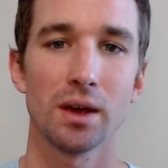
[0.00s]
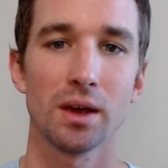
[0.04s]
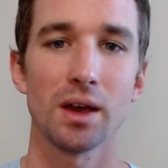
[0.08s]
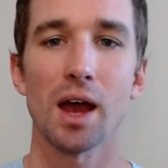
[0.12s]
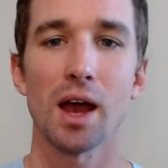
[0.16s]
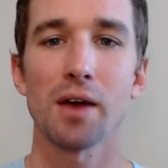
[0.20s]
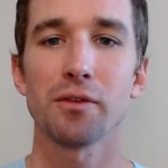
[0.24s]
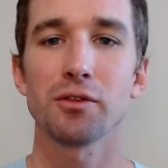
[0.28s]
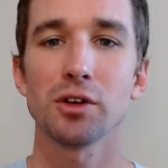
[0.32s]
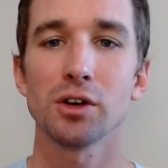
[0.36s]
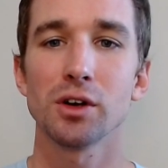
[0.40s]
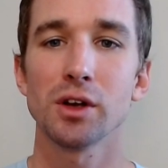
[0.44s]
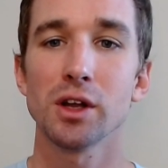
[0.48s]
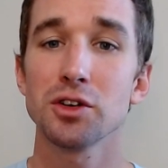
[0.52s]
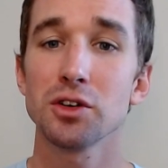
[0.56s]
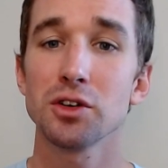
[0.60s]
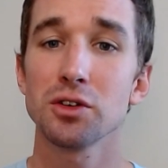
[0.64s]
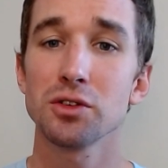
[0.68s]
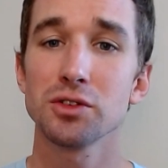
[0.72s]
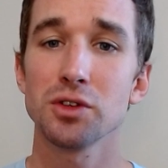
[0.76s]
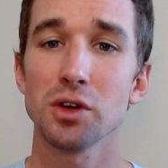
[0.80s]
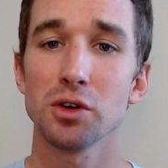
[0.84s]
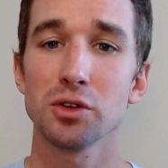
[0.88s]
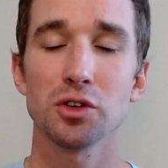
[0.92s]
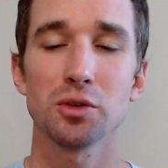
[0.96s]
After initial
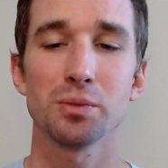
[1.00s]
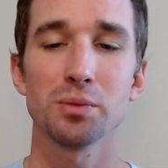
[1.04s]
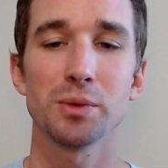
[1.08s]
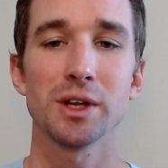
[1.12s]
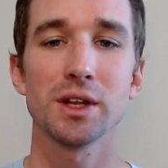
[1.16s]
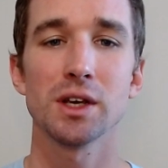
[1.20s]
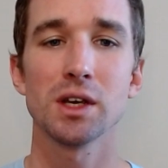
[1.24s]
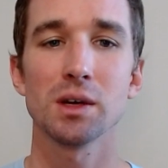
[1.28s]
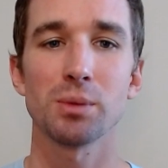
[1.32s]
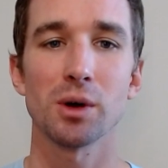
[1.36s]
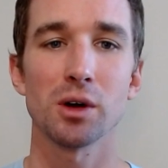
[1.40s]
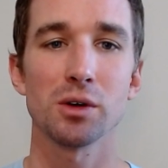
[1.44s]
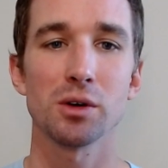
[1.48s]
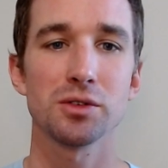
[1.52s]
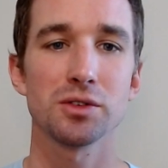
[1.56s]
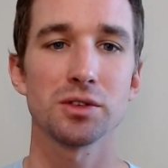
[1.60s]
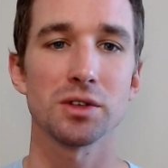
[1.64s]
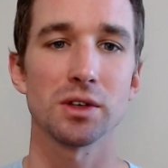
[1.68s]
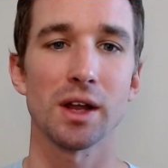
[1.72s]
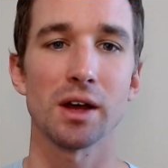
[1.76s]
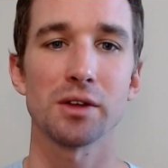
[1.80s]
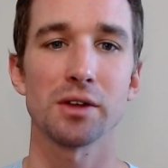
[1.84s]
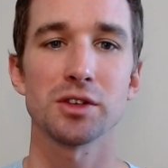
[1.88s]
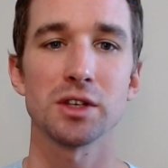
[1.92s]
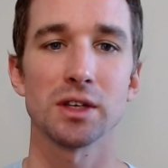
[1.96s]
social media posts
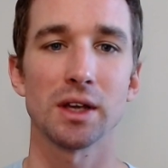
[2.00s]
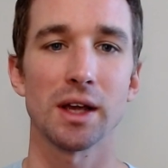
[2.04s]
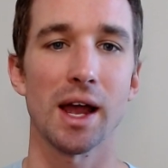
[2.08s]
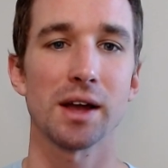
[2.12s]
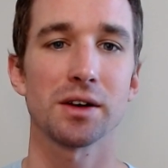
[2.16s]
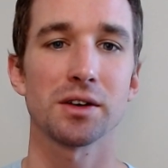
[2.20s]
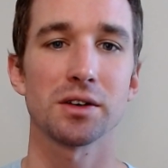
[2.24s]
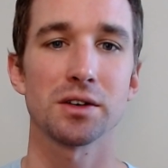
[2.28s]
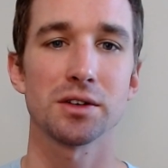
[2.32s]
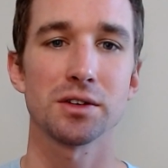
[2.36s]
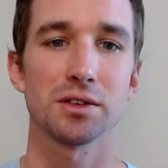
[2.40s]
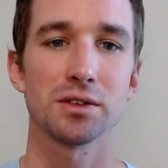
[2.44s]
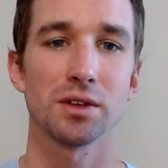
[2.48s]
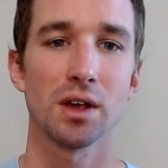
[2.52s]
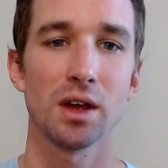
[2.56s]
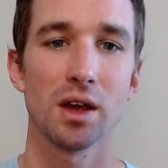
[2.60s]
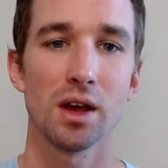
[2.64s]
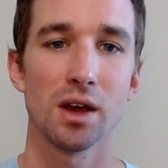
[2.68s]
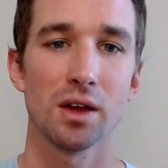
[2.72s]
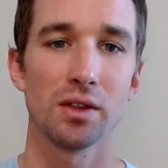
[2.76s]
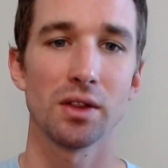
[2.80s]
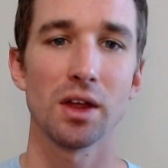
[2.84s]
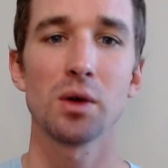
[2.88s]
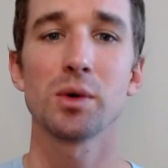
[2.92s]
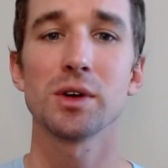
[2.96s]
announcing actors,
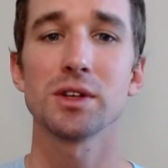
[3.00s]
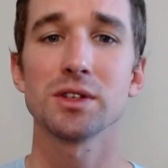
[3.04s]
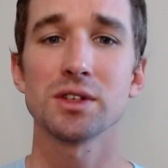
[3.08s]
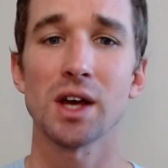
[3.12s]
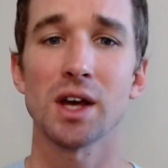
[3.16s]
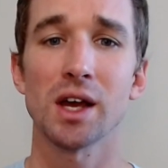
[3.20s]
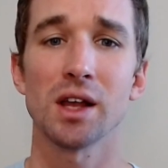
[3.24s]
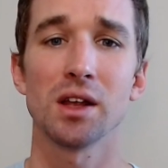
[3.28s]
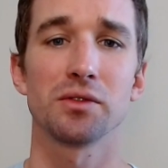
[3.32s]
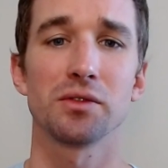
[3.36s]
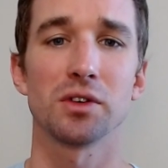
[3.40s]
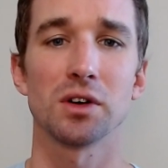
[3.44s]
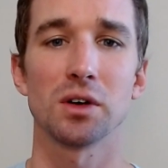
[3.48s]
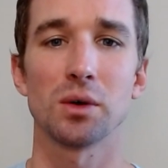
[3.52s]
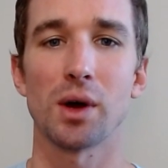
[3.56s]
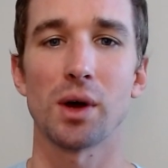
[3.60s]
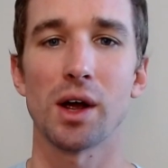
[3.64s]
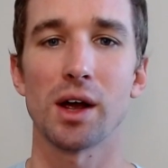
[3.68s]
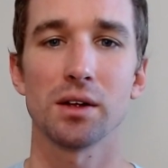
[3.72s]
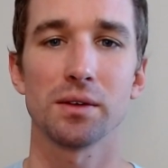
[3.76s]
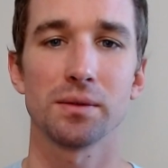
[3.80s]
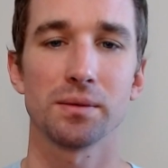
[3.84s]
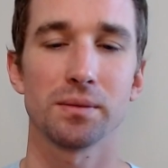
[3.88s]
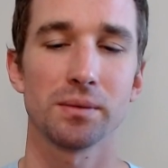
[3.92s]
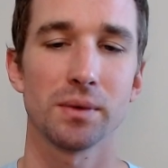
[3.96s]
they went silent for a
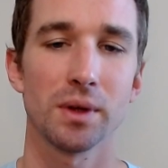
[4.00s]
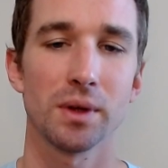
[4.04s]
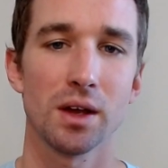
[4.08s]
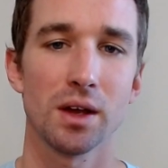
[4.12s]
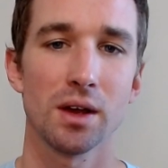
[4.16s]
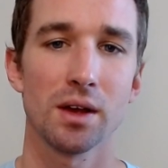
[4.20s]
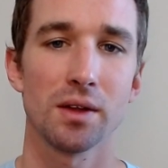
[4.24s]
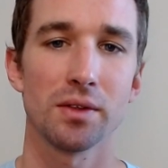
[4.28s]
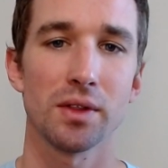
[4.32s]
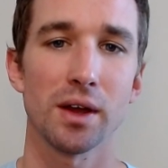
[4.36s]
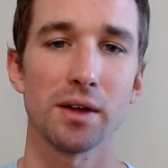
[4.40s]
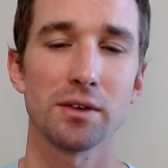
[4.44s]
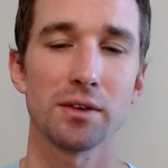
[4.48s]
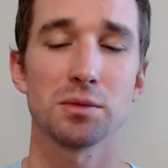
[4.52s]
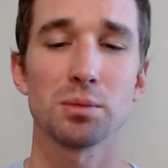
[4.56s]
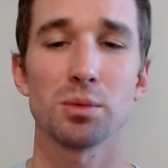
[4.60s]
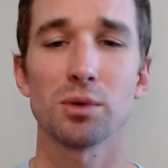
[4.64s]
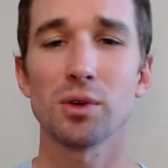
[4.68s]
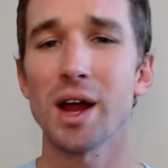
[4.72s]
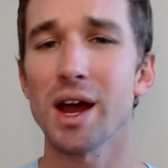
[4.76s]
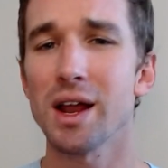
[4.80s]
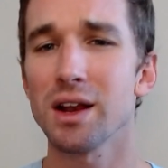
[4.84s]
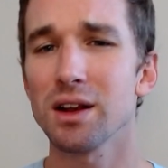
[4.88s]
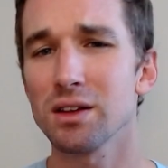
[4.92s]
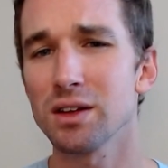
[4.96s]
while. They've
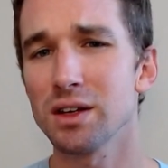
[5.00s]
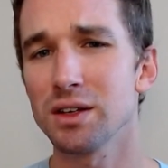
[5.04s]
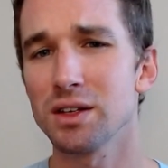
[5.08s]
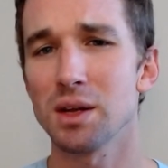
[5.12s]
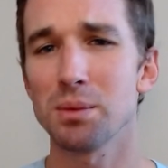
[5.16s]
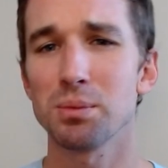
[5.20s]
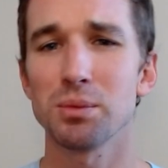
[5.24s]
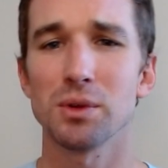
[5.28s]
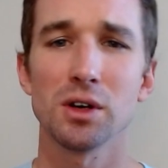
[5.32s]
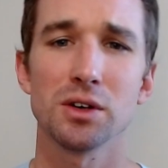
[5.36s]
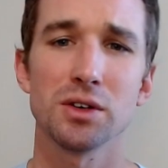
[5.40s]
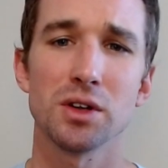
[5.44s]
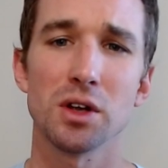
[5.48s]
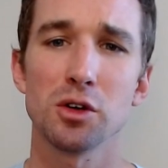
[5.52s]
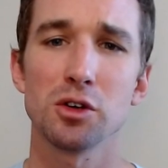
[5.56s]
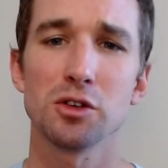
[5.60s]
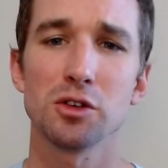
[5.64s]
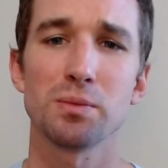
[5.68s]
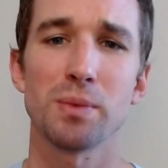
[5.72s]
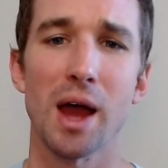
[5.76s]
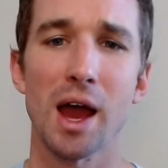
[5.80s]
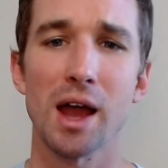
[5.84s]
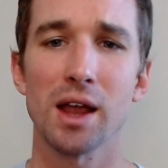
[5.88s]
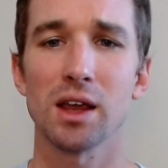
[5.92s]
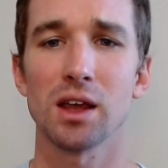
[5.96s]
sporadically dipped their toes
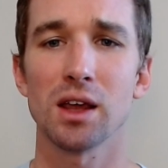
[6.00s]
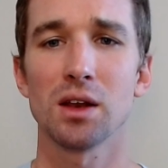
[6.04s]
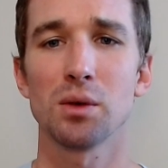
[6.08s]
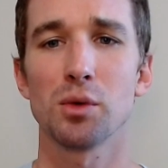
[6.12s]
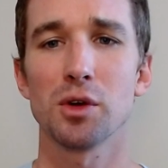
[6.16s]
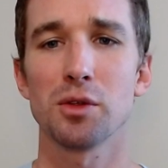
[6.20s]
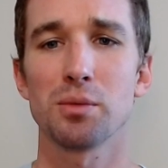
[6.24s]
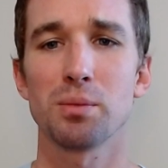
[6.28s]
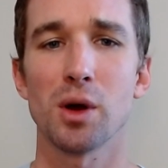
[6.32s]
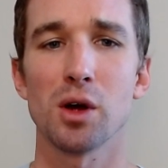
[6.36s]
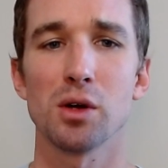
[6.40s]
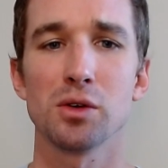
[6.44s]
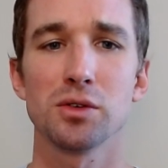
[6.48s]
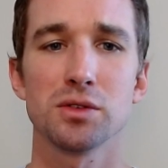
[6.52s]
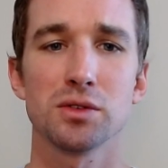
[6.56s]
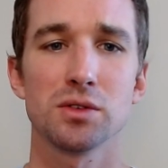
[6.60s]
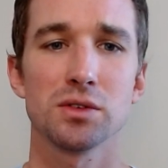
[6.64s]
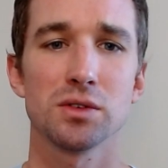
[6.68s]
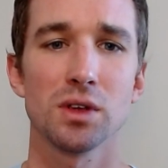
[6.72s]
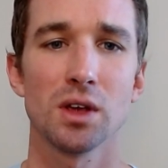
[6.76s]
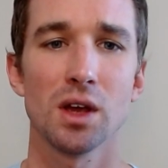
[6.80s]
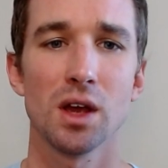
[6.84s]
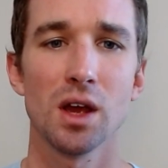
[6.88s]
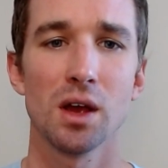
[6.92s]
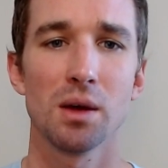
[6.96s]
back in with
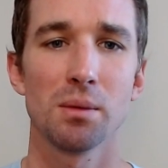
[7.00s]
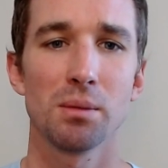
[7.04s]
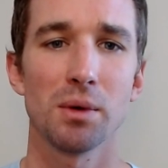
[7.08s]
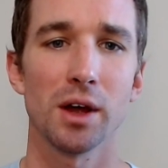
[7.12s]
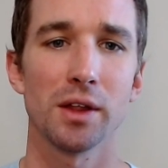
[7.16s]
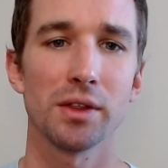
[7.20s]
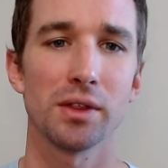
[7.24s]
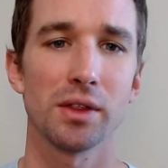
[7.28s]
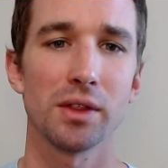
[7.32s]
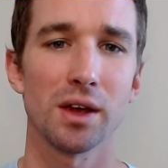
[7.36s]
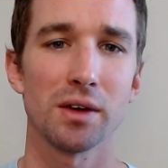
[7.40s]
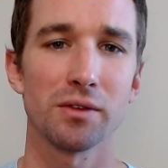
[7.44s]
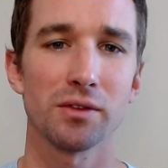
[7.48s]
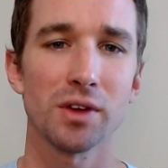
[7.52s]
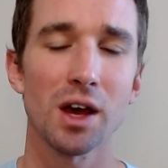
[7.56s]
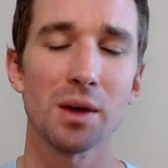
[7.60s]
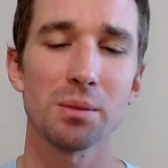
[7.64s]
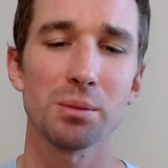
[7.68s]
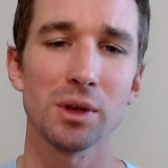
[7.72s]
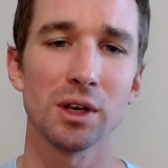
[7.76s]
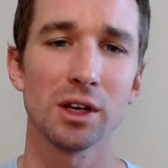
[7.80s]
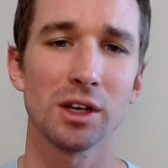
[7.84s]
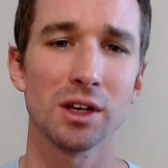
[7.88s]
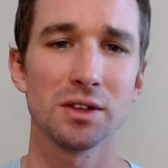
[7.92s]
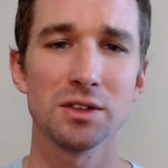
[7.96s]
posts, but they have not
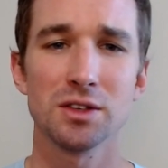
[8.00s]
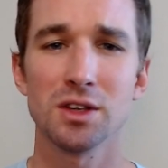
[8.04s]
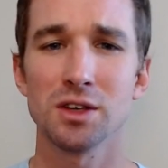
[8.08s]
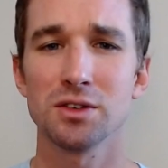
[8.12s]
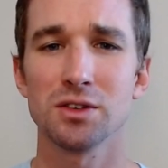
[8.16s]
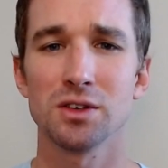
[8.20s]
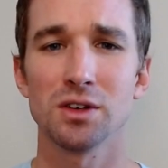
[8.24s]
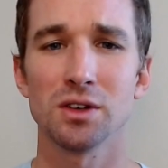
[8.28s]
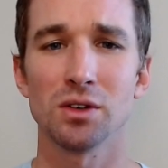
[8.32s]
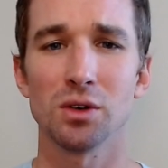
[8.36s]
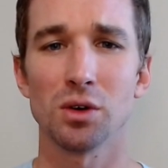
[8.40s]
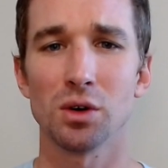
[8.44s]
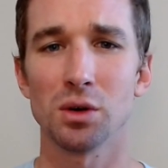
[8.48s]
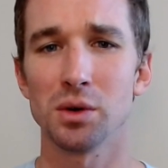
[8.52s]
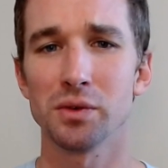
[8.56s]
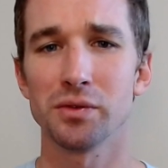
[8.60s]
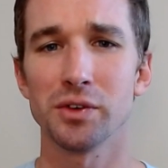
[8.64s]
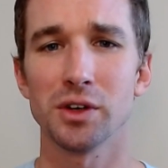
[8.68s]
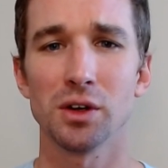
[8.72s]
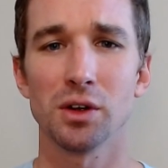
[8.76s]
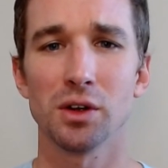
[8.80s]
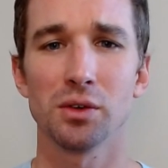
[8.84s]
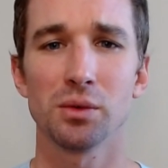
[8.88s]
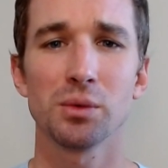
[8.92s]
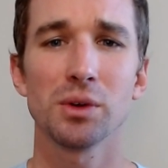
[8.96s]
been consistent or
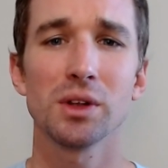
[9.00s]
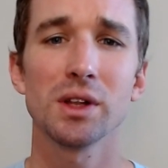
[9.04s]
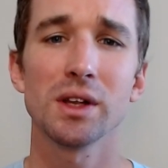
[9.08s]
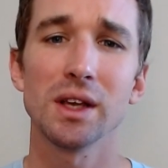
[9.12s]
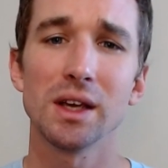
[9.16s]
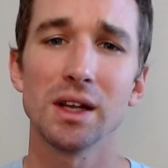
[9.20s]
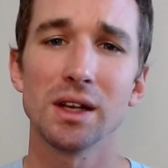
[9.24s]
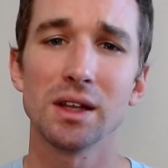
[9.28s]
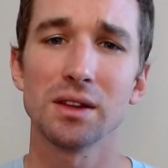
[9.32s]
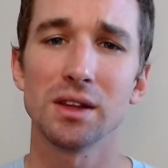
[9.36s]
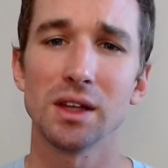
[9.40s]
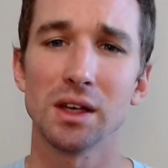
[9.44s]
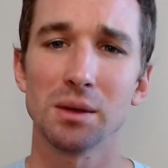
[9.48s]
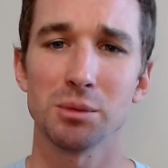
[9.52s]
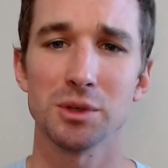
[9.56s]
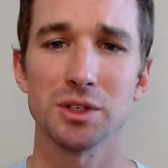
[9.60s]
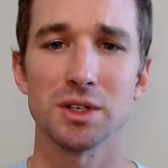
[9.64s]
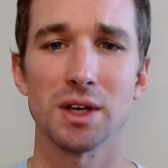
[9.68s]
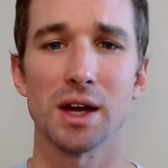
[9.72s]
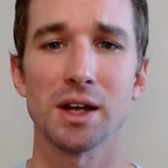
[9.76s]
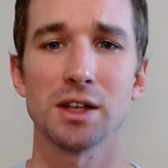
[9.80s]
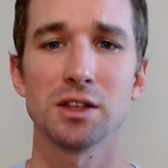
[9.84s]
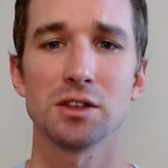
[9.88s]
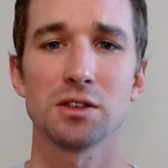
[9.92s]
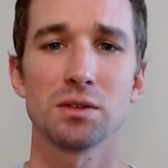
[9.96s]
revealed really anything
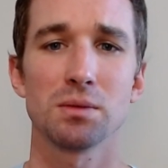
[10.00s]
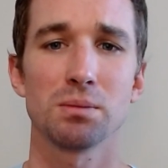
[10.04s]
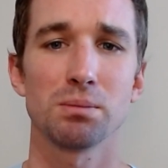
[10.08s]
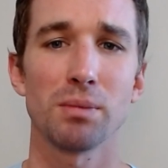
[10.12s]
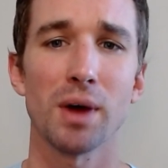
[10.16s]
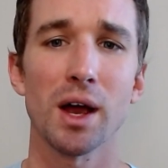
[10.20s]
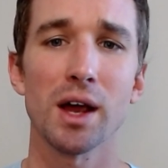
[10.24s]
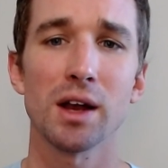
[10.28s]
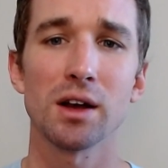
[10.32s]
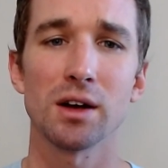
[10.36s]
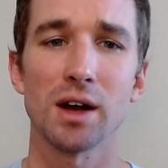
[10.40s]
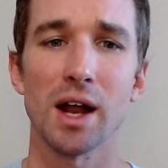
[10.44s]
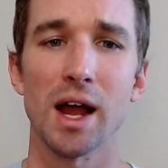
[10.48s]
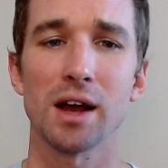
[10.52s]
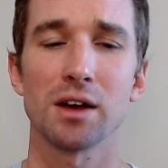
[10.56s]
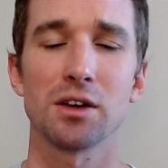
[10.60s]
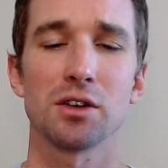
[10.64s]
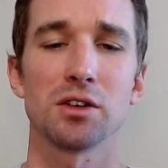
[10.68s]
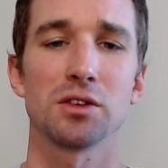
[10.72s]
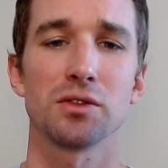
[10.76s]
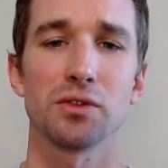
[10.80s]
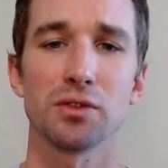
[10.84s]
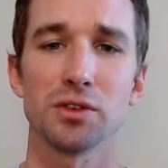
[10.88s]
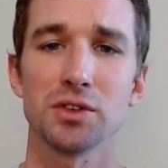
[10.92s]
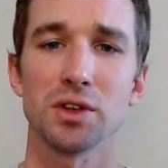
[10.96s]
besides minor
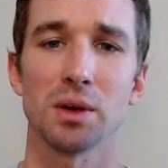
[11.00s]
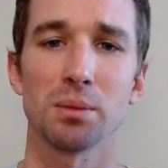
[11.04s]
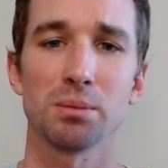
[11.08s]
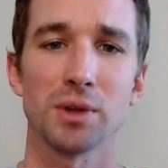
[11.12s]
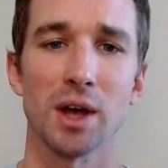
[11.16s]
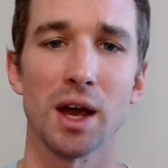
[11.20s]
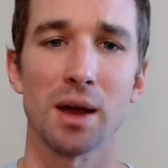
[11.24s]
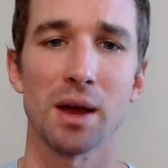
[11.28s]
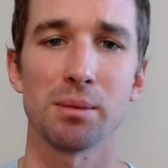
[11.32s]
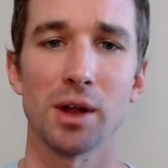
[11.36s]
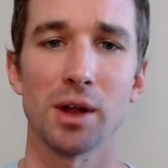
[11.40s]
actors for some time